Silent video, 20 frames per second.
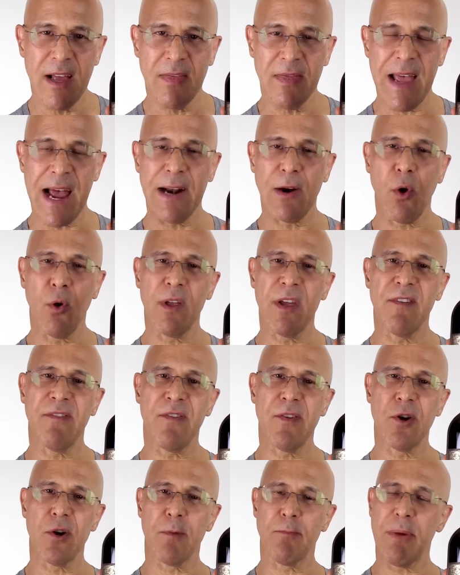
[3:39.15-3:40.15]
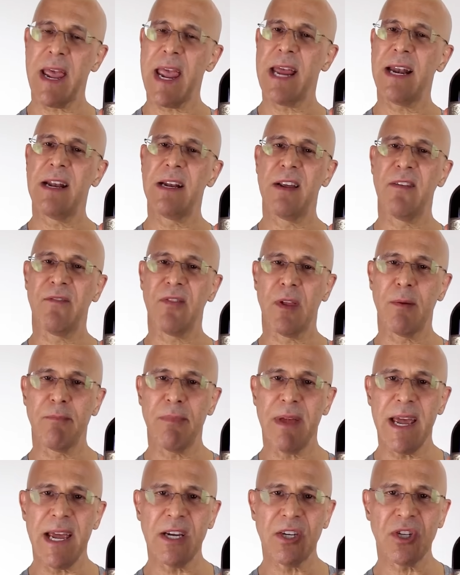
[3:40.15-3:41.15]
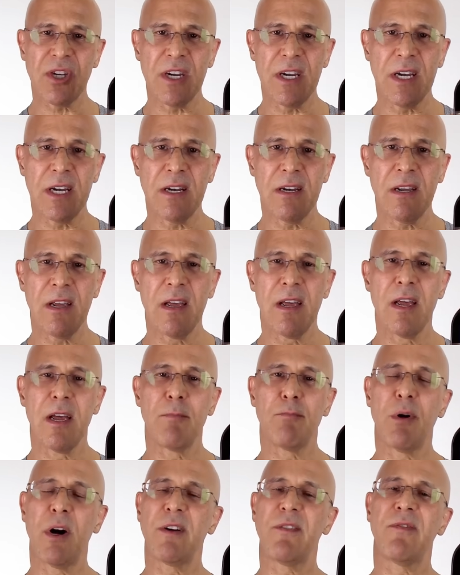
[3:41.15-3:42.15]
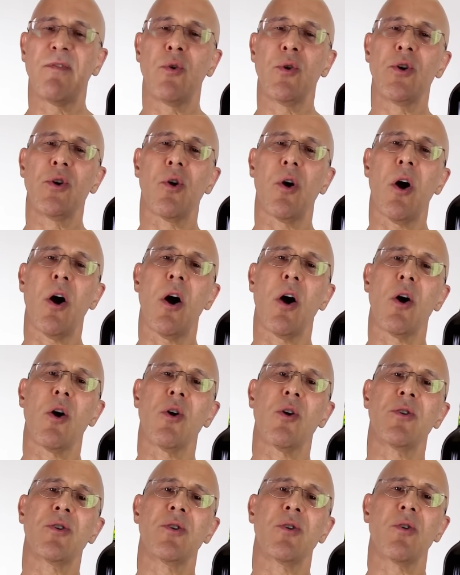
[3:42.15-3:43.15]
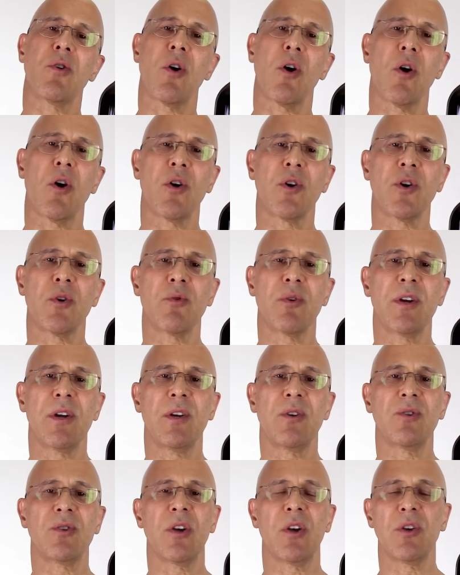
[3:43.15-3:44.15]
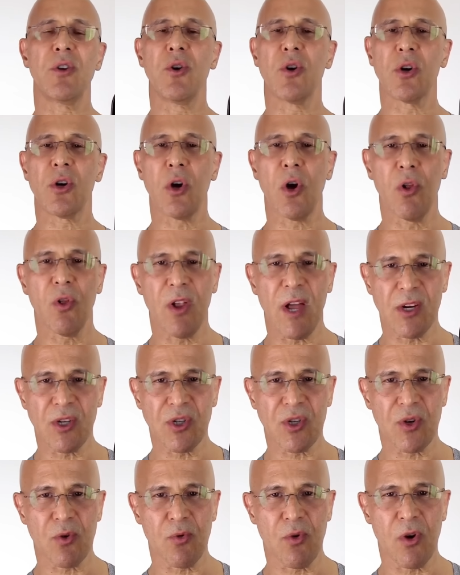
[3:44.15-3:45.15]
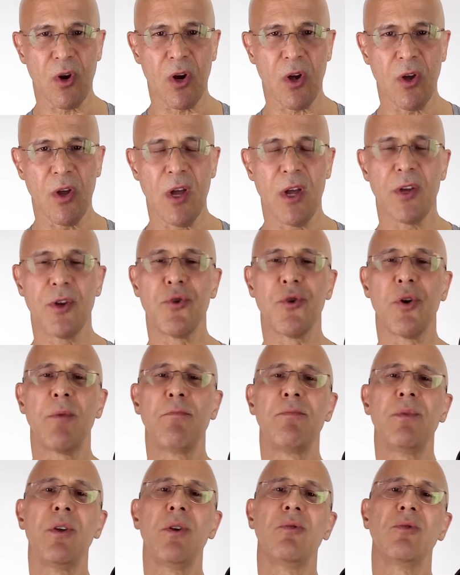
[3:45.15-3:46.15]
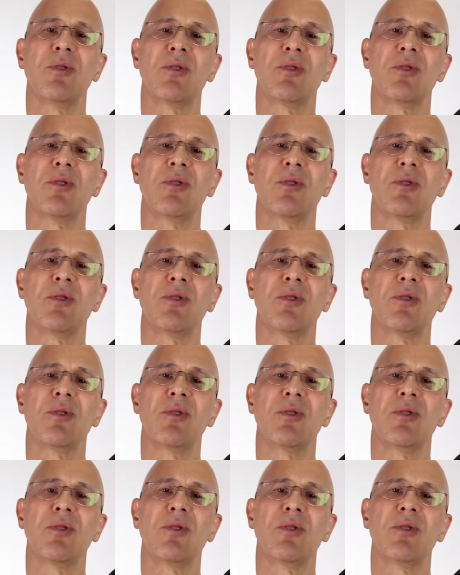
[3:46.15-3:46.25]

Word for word: not only for your pain and inflammation, but for your heart, your arteries, your cholesterol, your immune